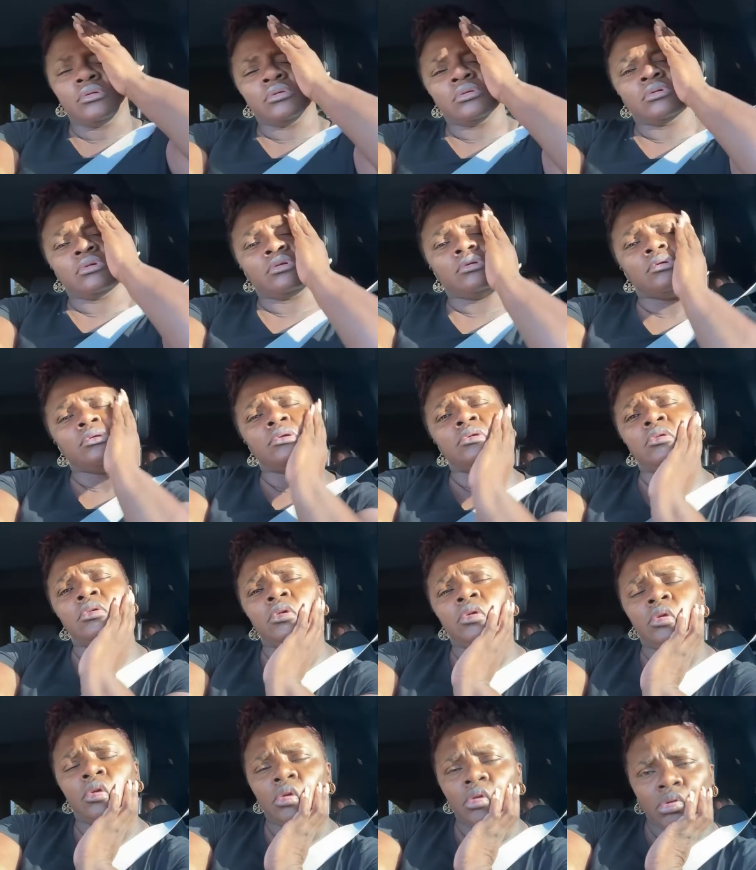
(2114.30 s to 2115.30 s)

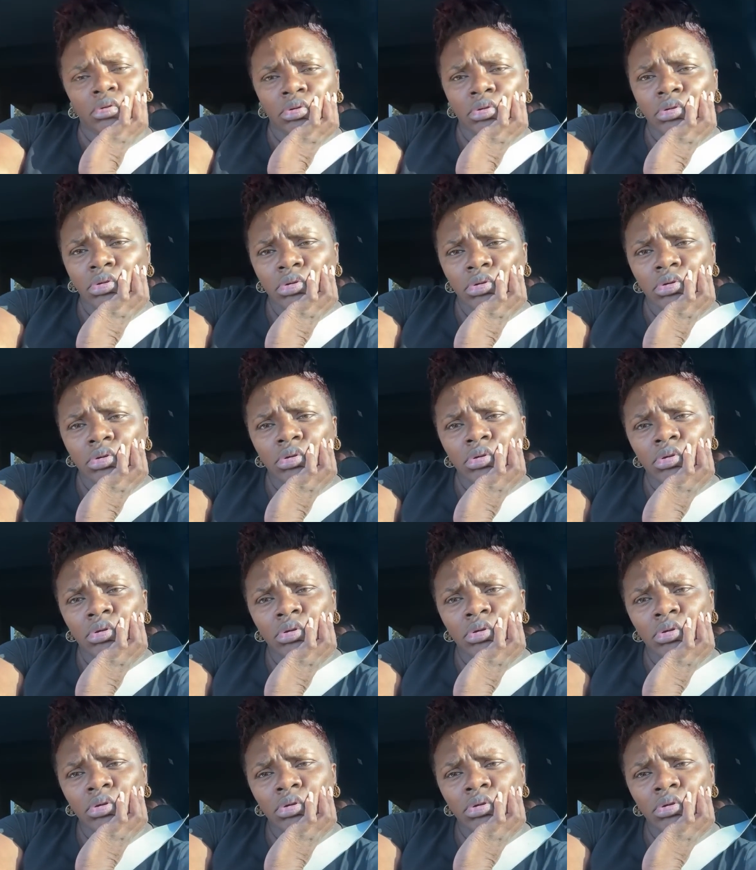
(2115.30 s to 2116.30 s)

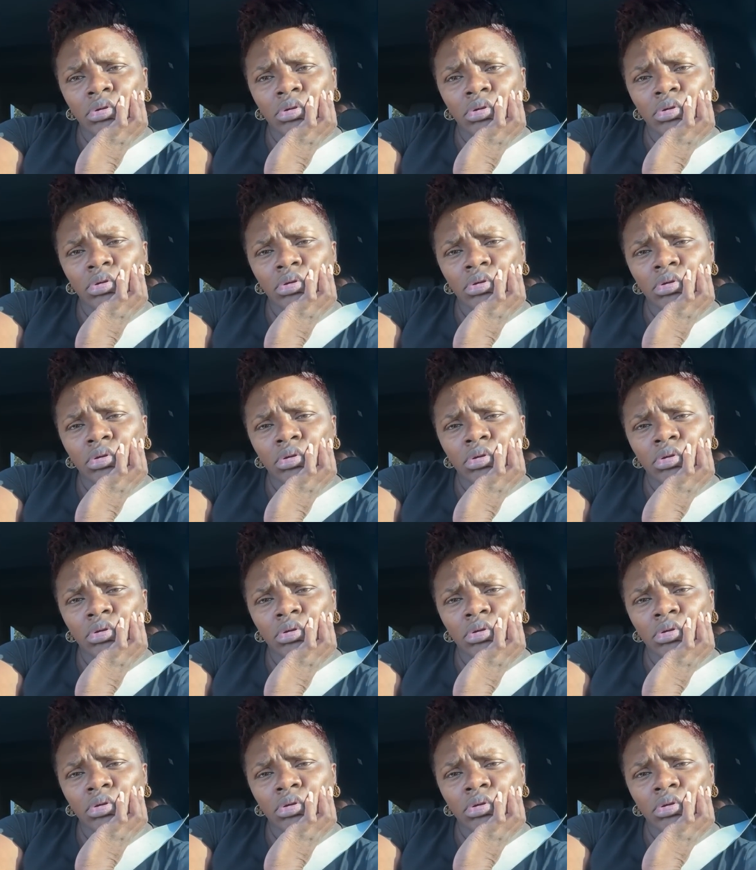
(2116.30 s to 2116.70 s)
(no one is talking)